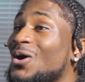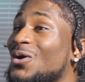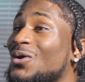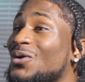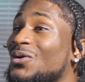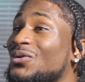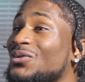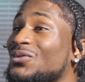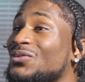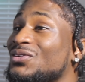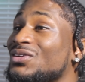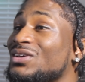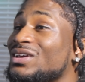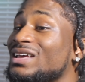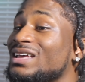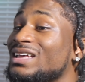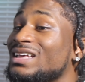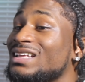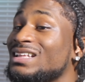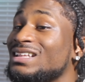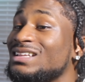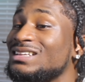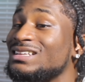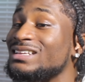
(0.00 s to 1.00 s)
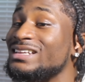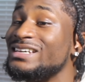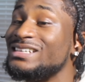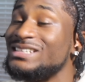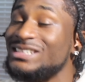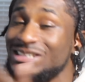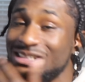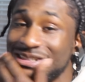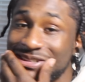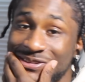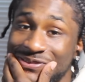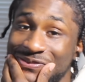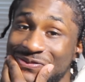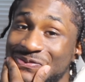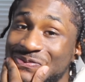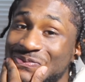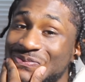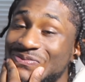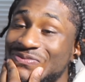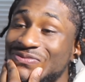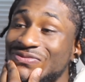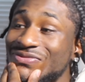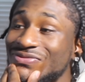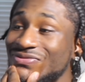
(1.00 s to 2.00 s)
miss the... Listen.
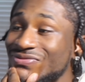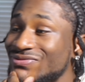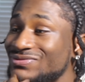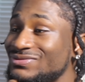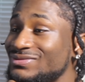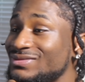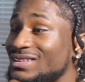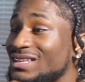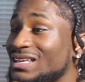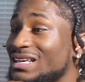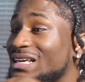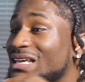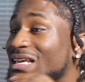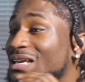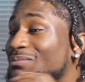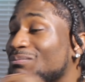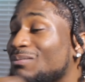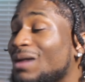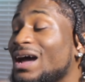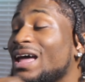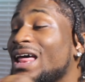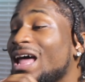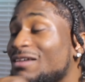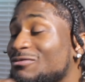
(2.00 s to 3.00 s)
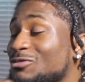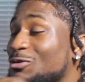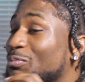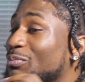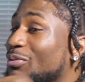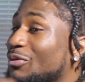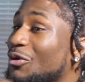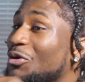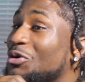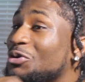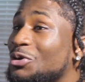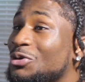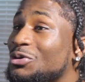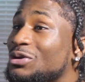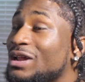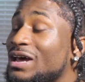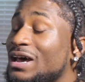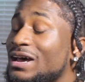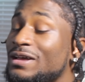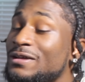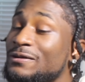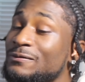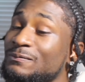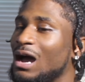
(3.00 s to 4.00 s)
He might have a point on
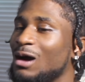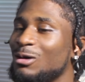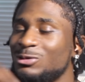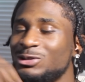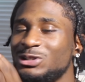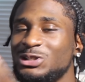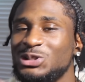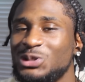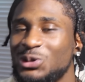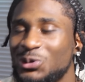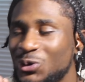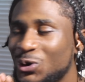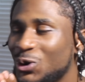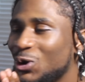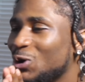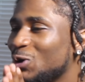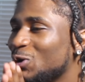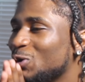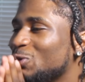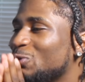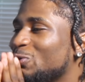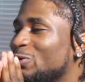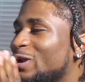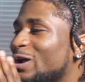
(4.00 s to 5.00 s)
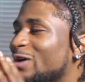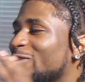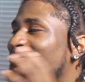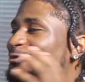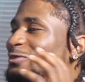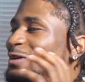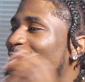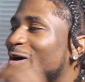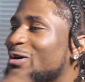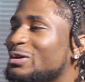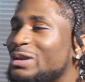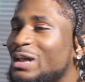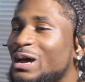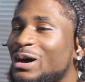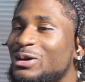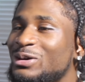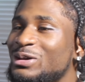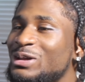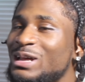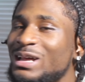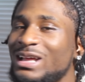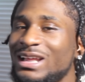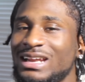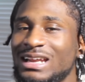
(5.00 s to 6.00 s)
that. I was so hurt when I found
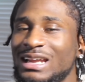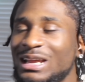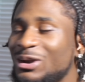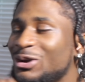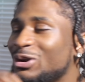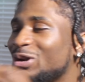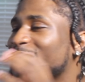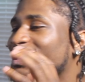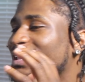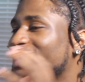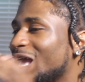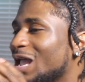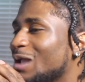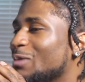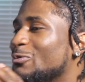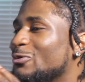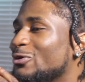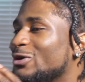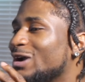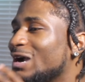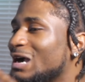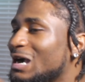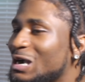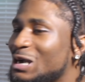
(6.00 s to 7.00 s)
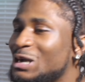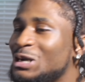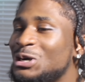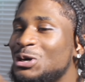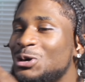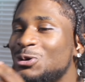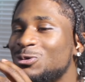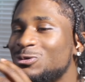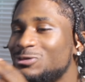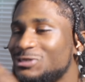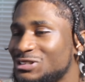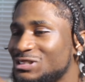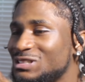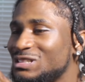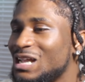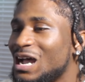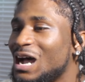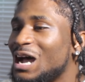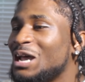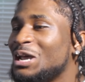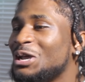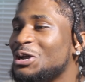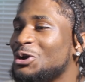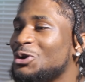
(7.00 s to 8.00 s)
out Larry the Cable Guy was
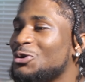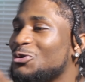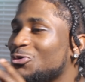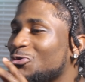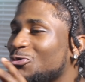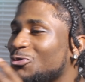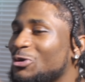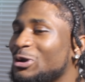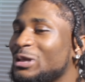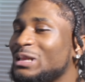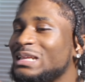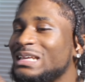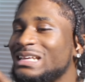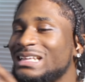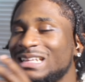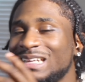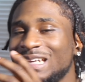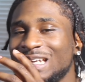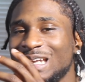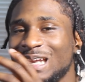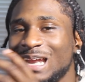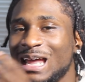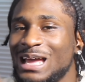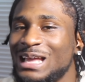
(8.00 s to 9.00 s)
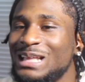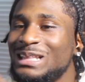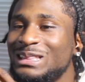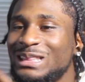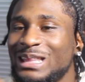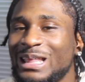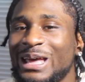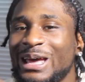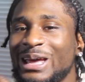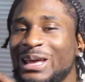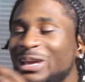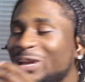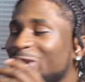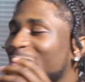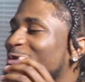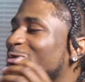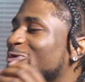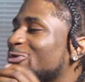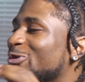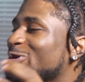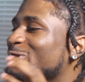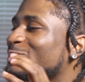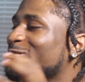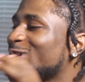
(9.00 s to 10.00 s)
not really like that in
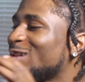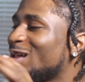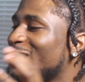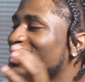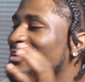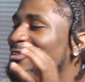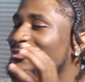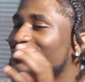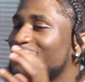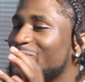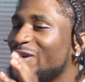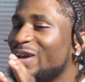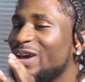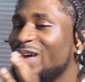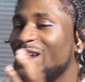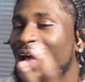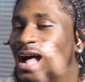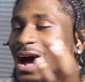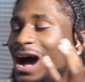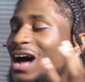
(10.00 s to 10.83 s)
real life, man.